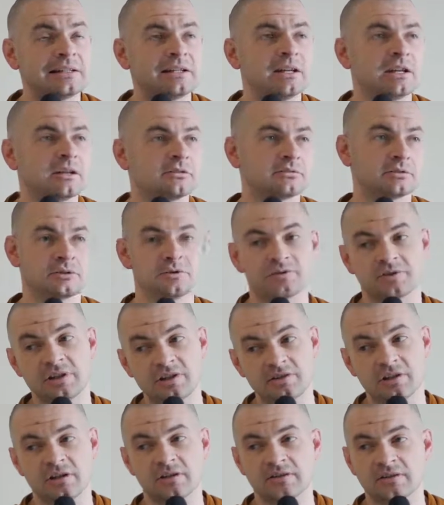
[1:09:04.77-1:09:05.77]
Well, your teacher
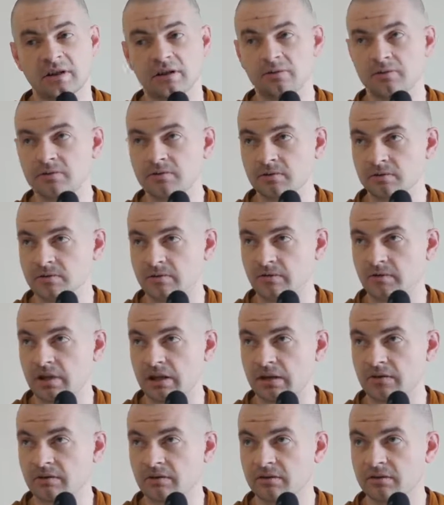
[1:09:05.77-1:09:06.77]
can say all sorts of
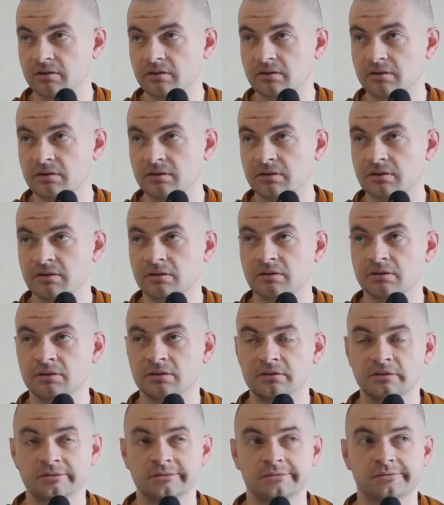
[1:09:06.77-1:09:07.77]
things.
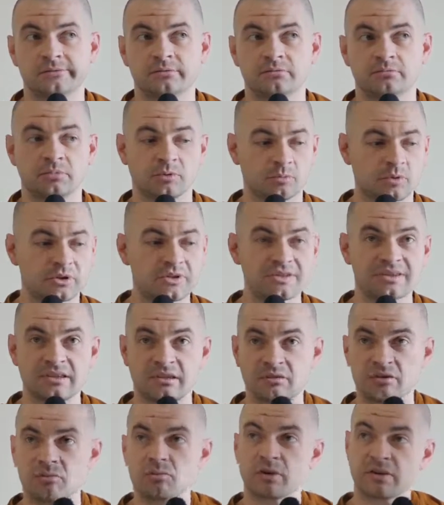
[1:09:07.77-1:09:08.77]
But what
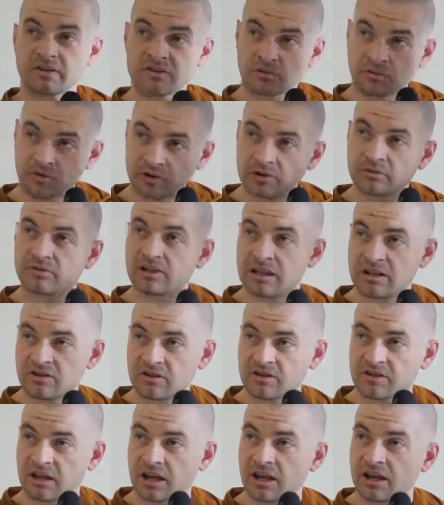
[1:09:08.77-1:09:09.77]
does the real teacher
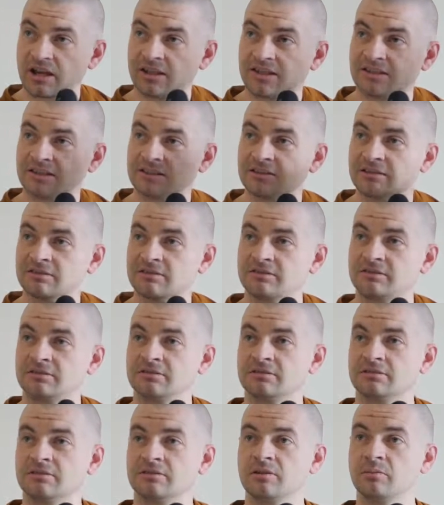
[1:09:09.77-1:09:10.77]
say?
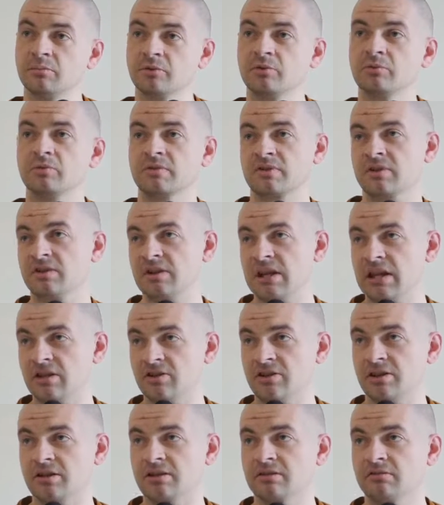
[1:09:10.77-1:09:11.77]
The Buddha was the
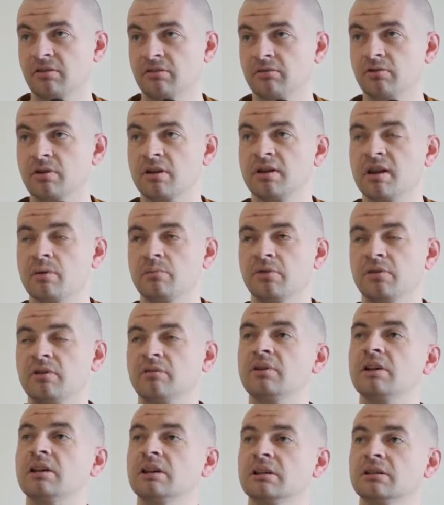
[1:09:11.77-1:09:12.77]
teacher through the Dhamma and the
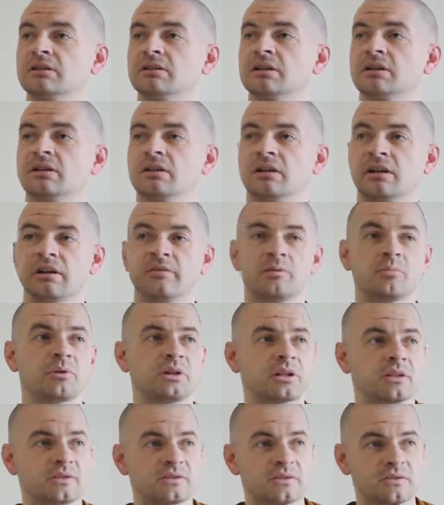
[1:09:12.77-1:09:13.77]
Vinaya.
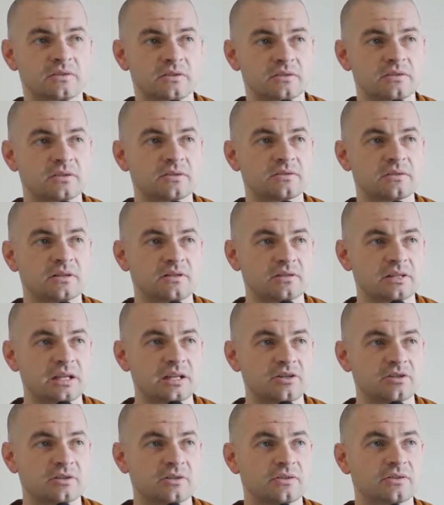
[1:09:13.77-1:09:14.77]
Everybody else is assistant
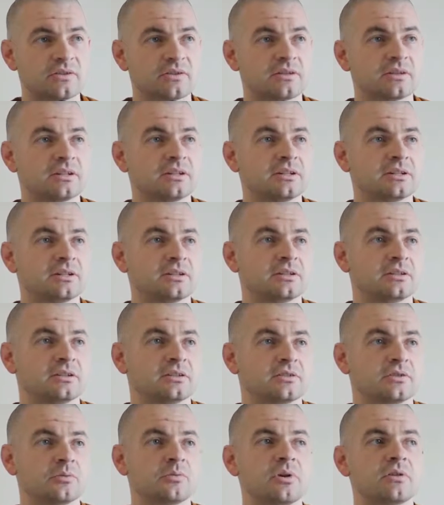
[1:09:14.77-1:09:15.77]
teachers.
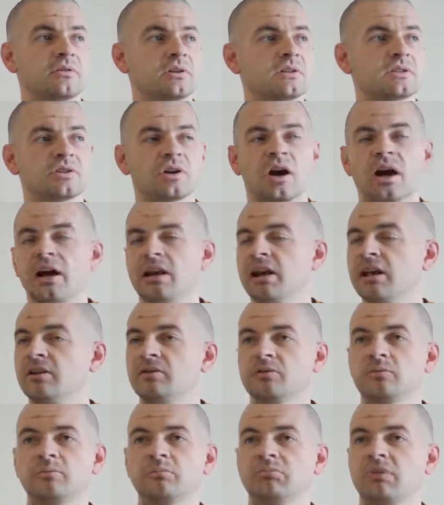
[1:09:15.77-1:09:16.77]
So whether it's Thailand
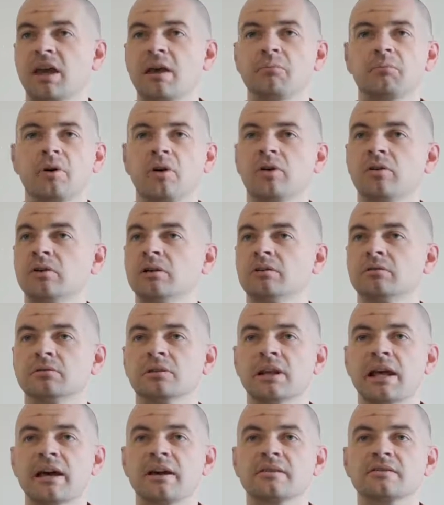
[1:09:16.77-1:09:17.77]
or Cambodia or
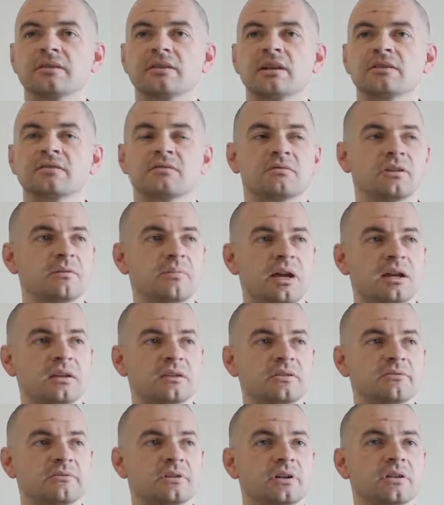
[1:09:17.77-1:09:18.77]
Laos, it doesn't really make a
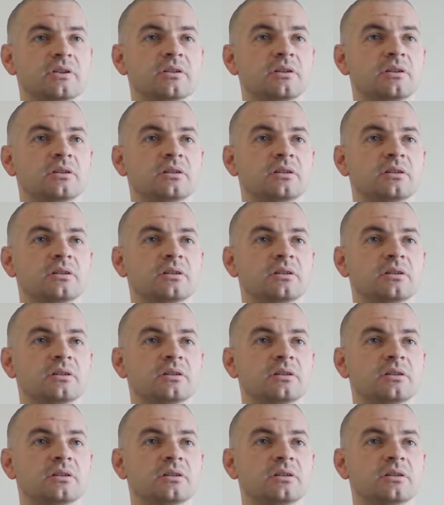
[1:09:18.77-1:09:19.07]
difference.